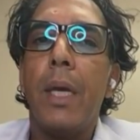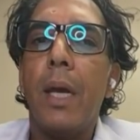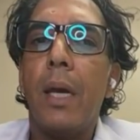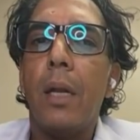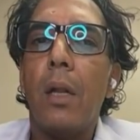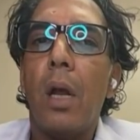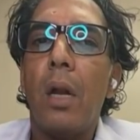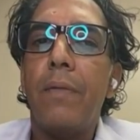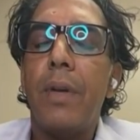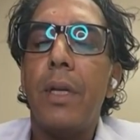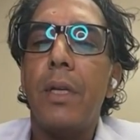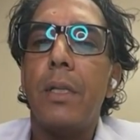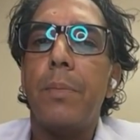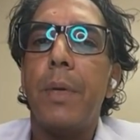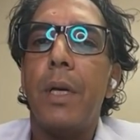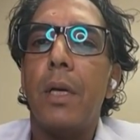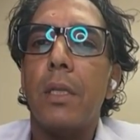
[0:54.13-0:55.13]
again, a lot of it
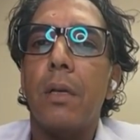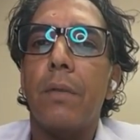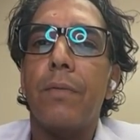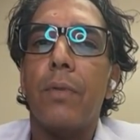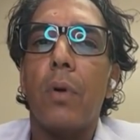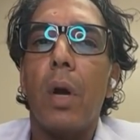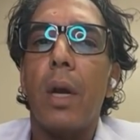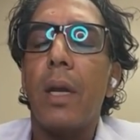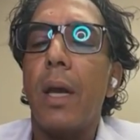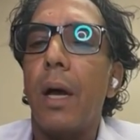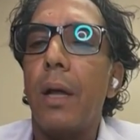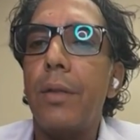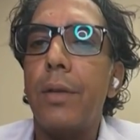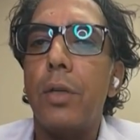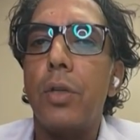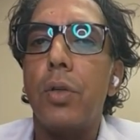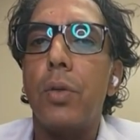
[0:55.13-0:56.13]
is because of chronic
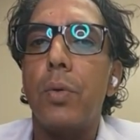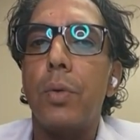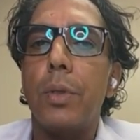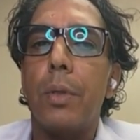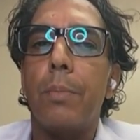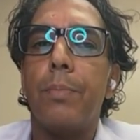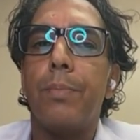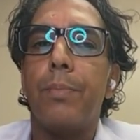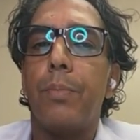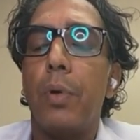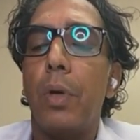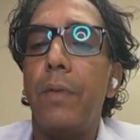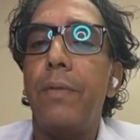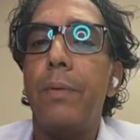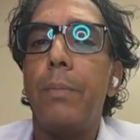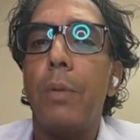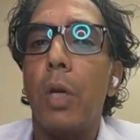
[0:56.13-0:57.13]
health issues
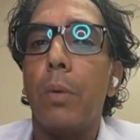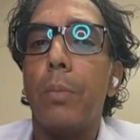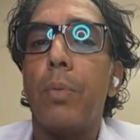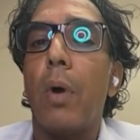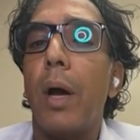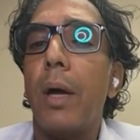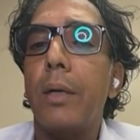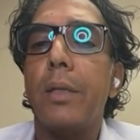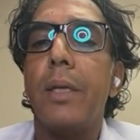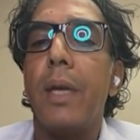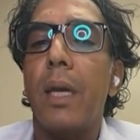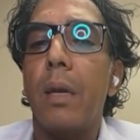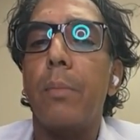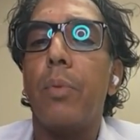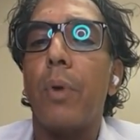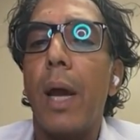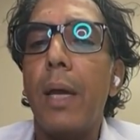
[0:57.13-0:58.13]
pre, you know, prior to
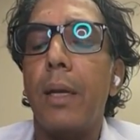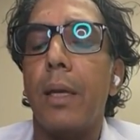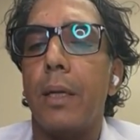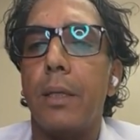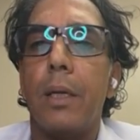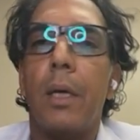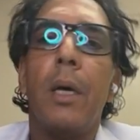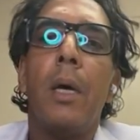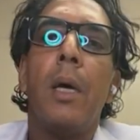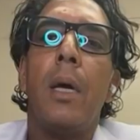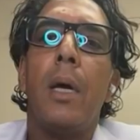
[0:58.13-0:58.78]
getting pregnant.